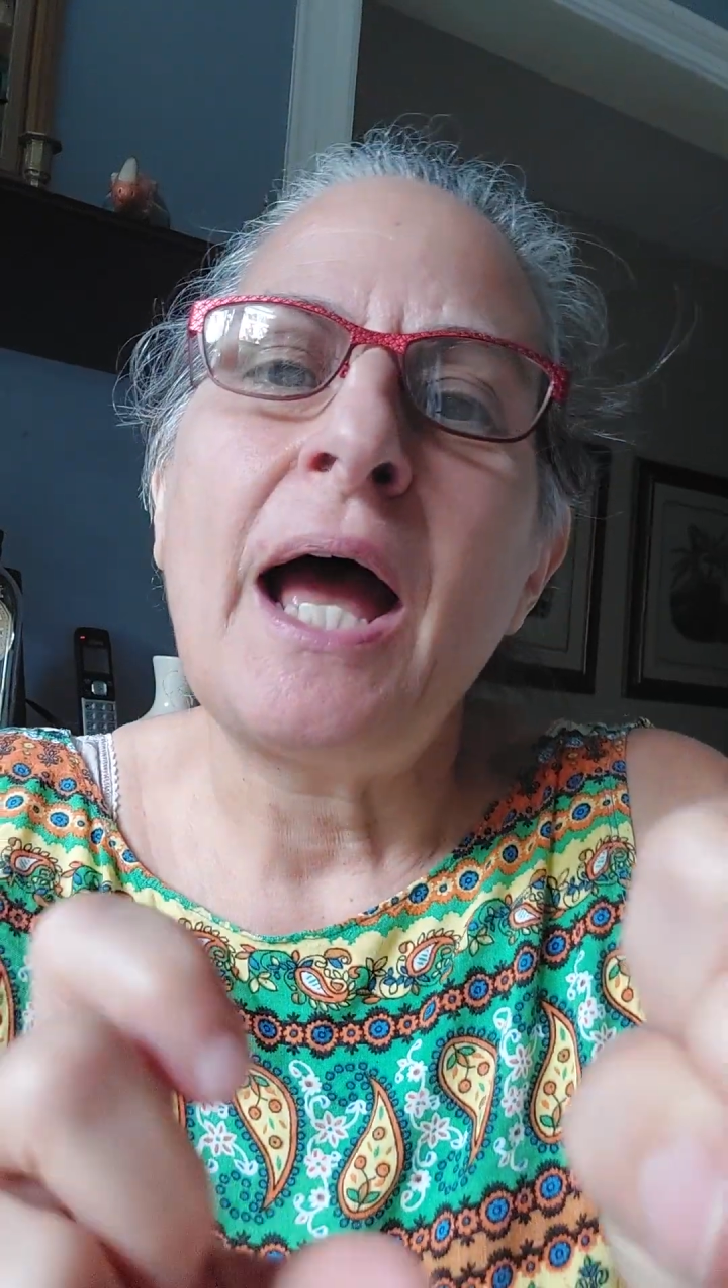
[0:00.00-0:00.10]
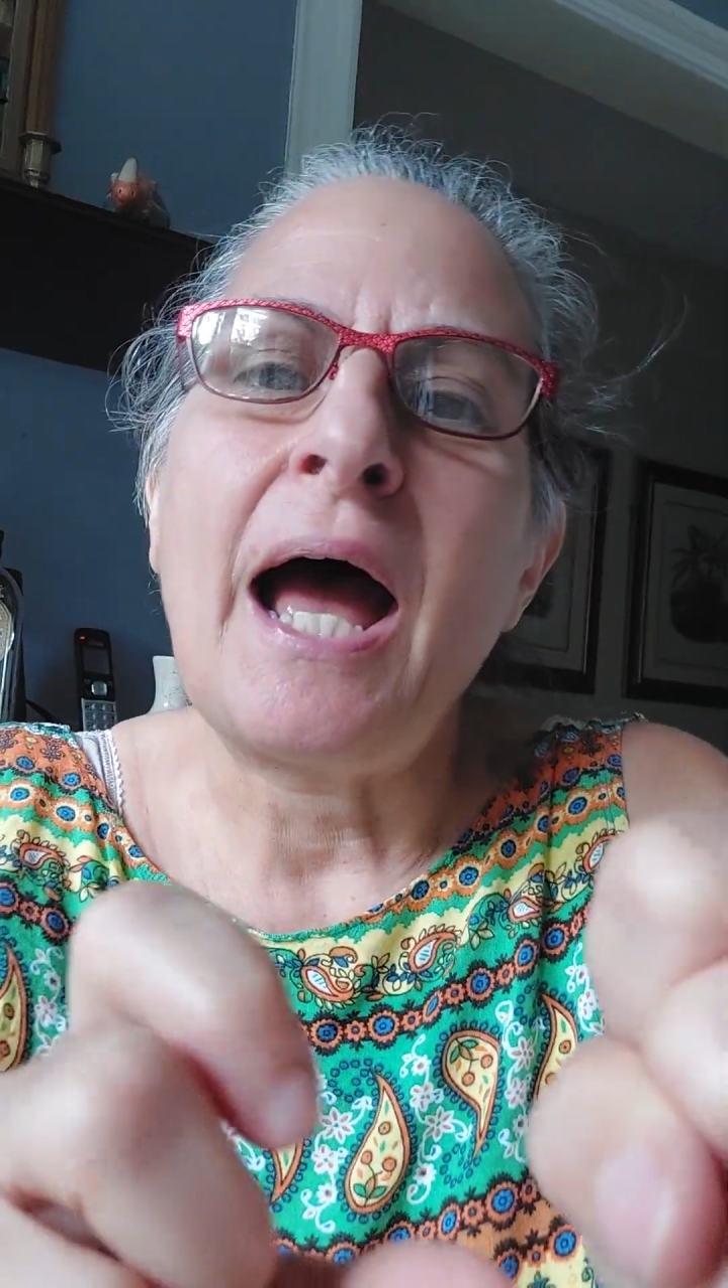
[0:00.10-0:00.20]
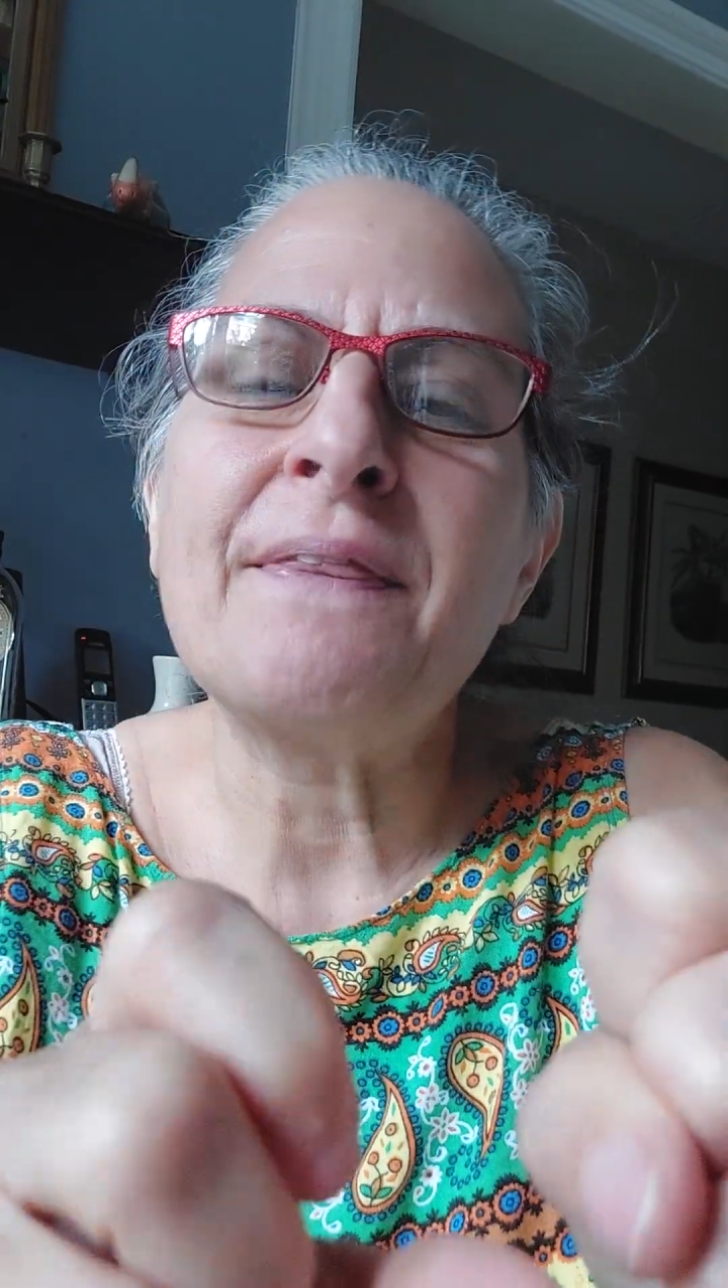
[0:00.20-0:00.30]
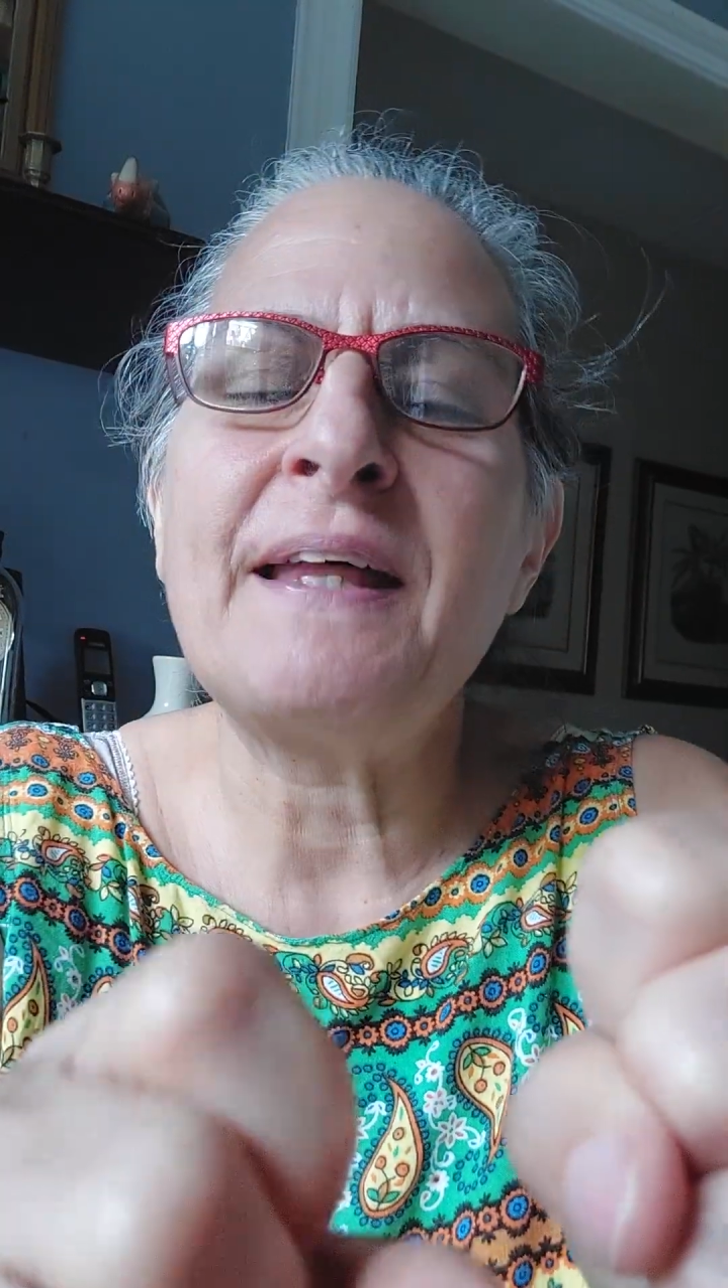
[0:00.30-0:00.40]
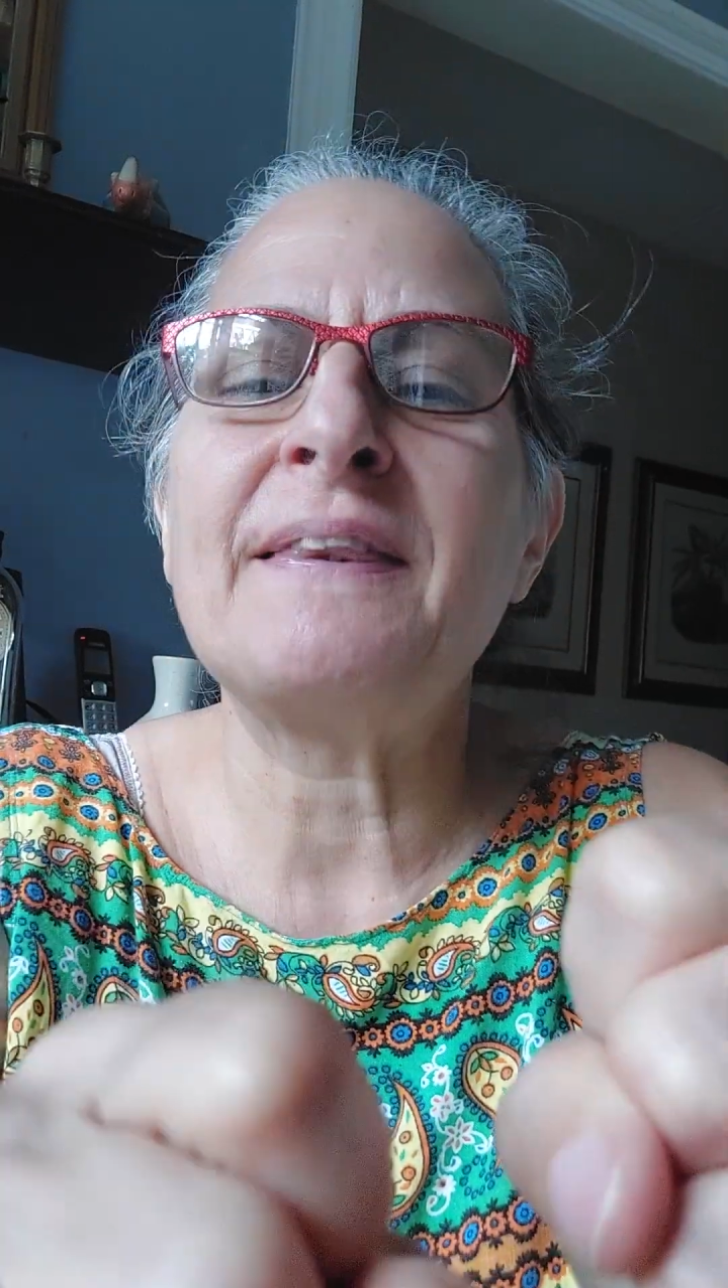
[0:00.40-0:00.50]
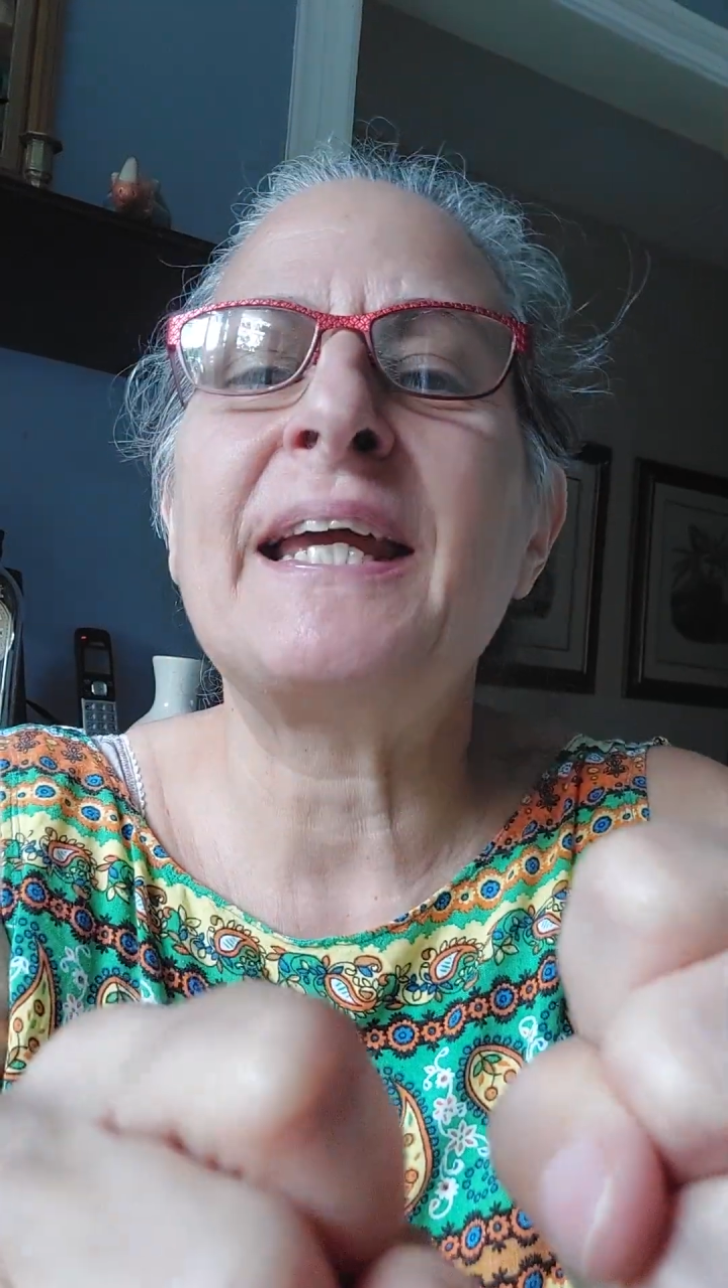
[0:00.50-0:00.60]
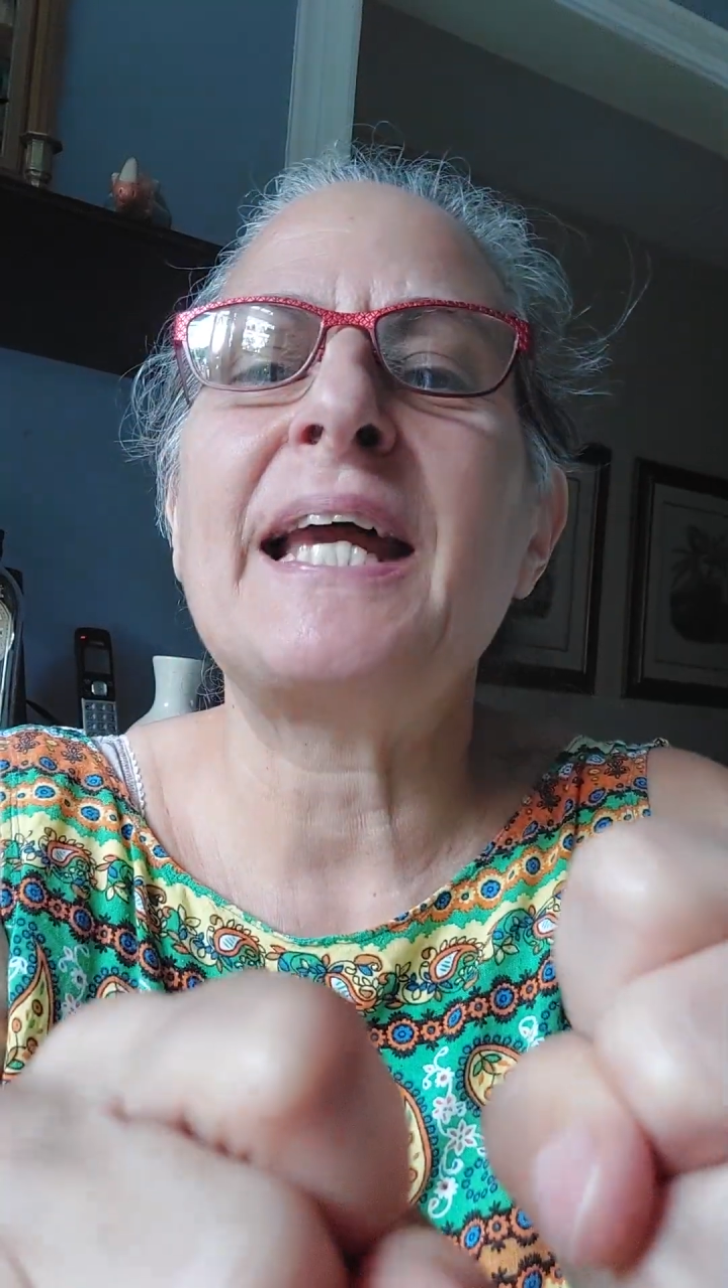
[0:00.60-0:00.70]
and then they